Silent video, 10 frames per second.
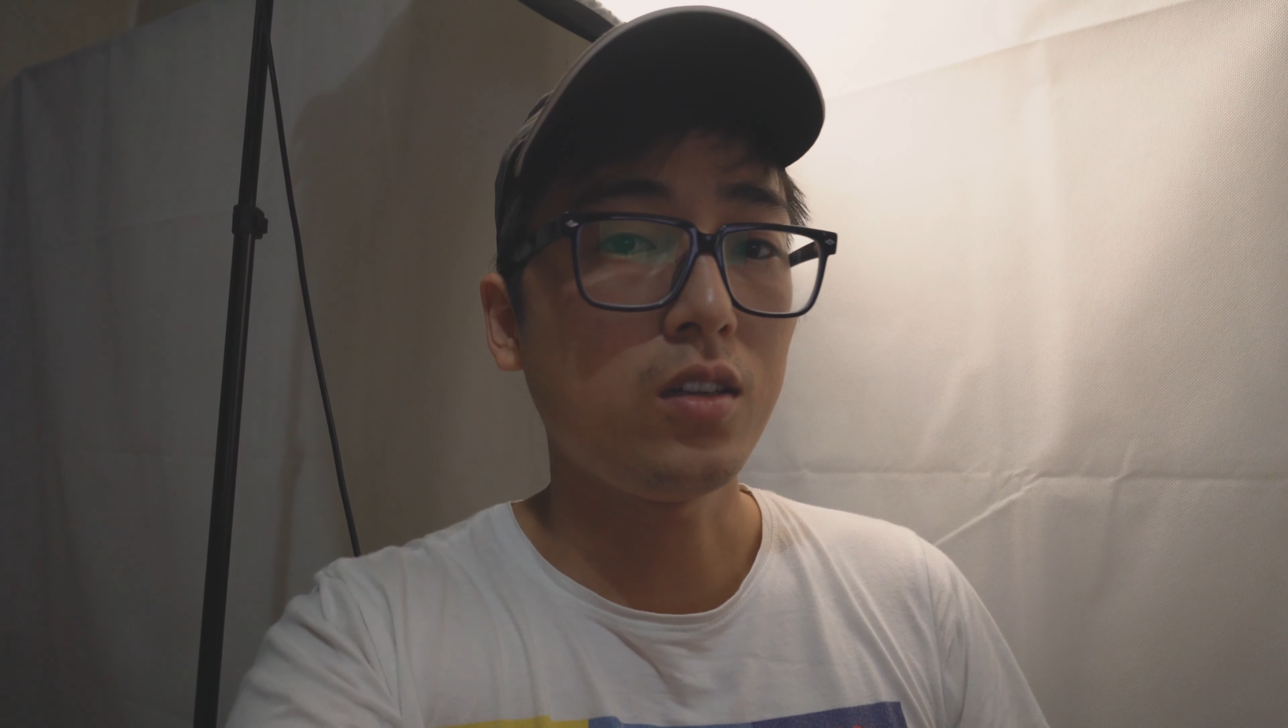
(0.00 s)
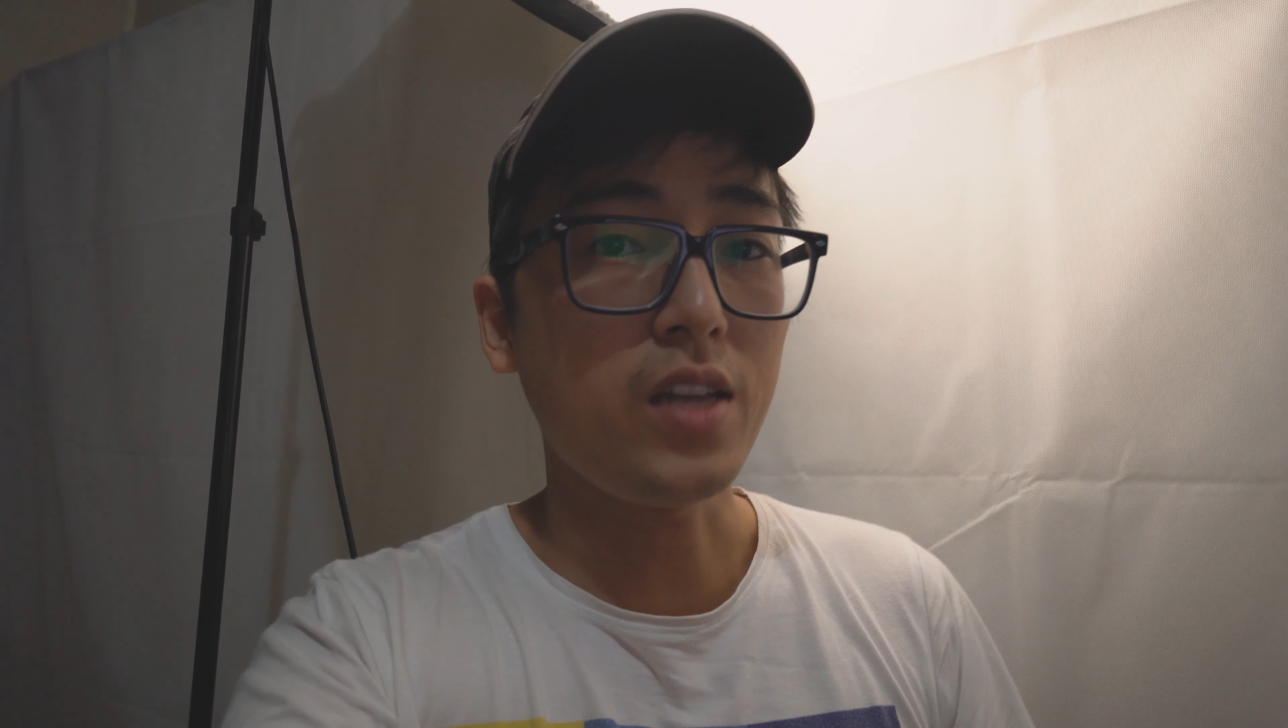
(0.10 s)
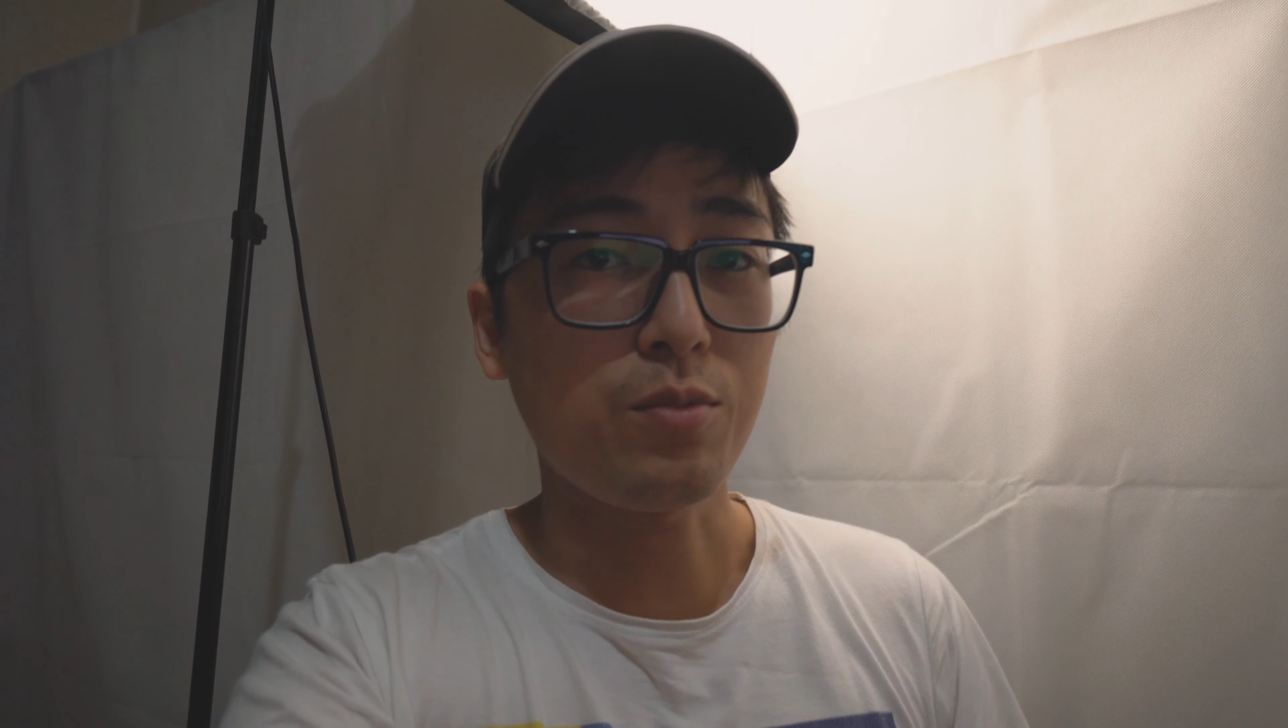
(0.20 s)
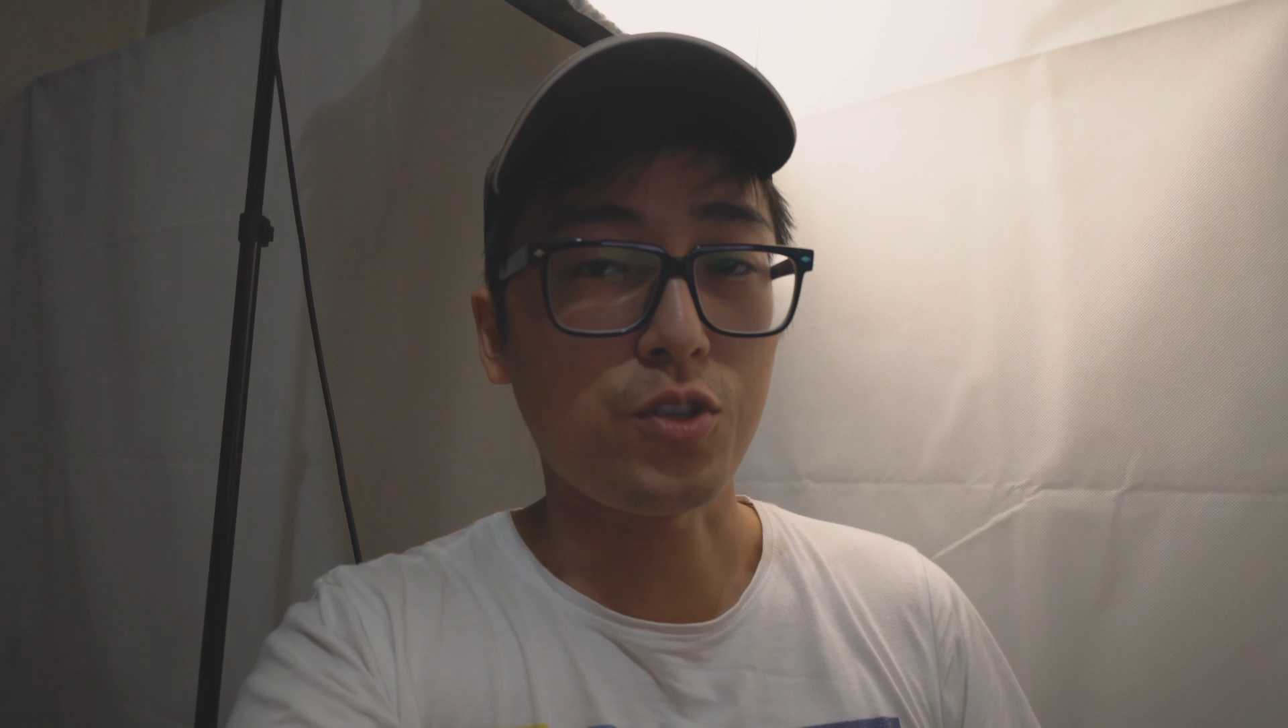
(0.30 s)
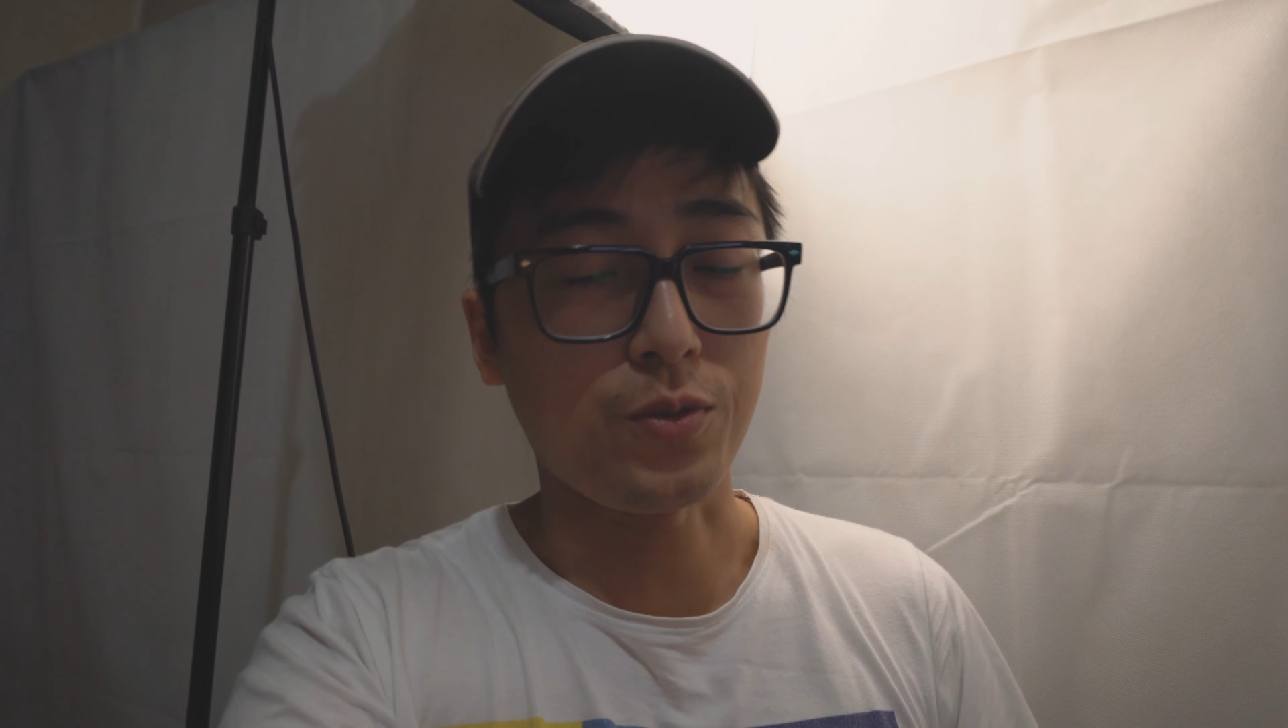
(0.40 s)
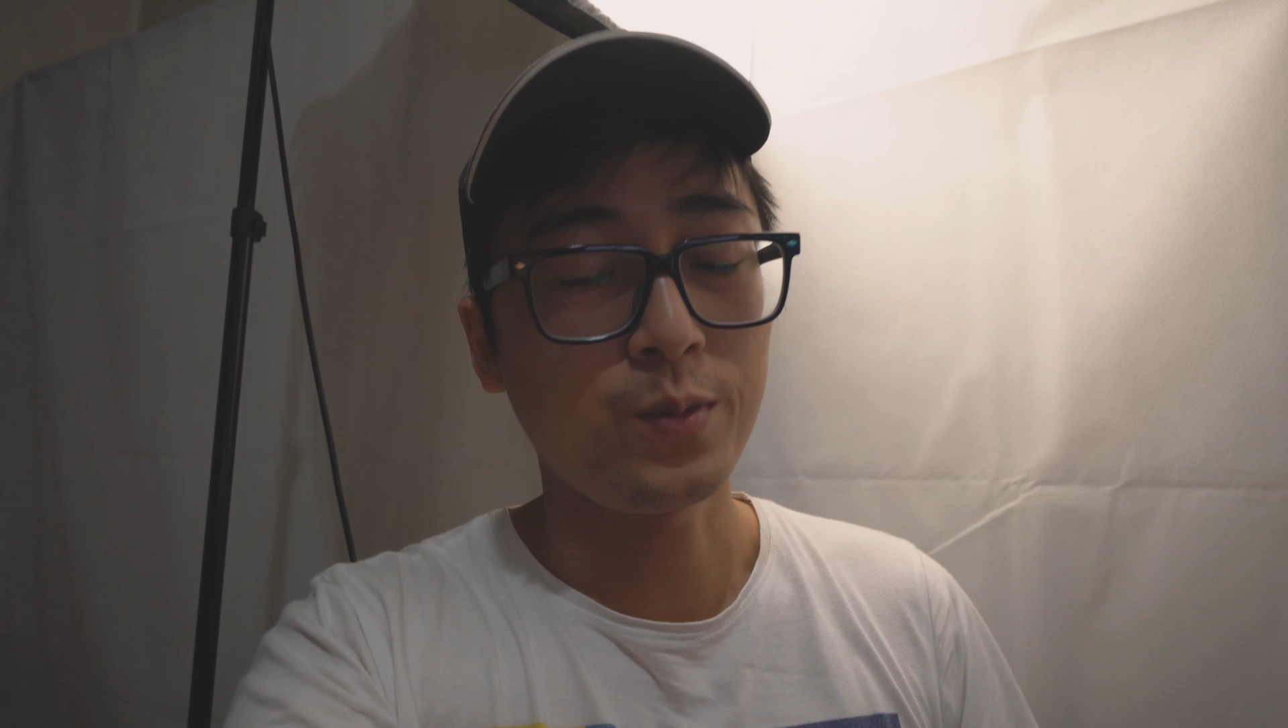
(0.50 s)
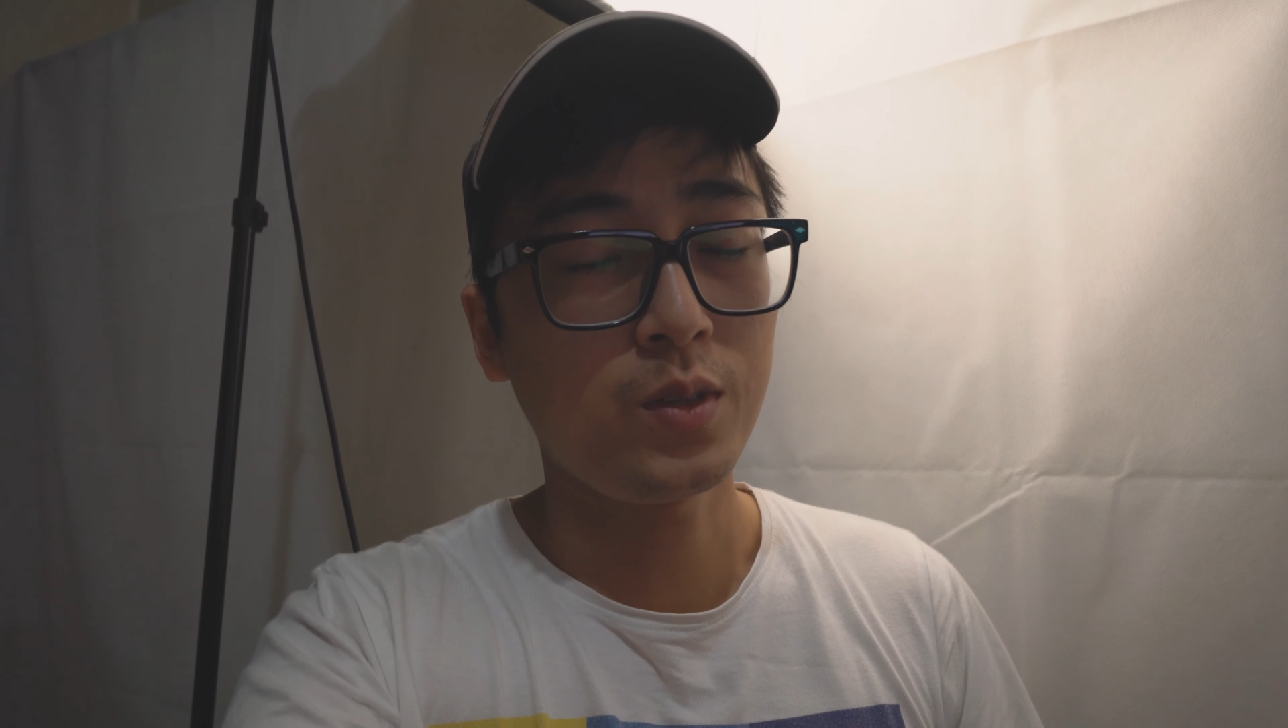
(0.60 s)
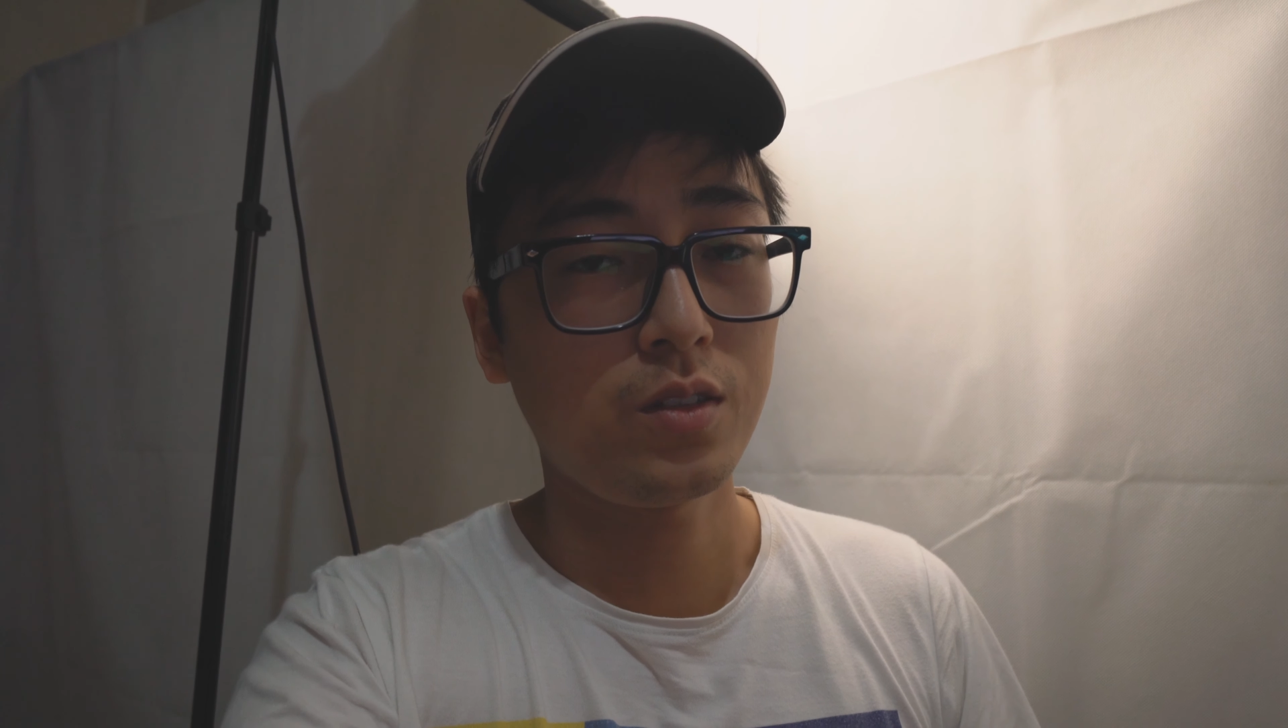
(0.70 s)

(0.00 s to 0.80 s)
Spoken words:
adapter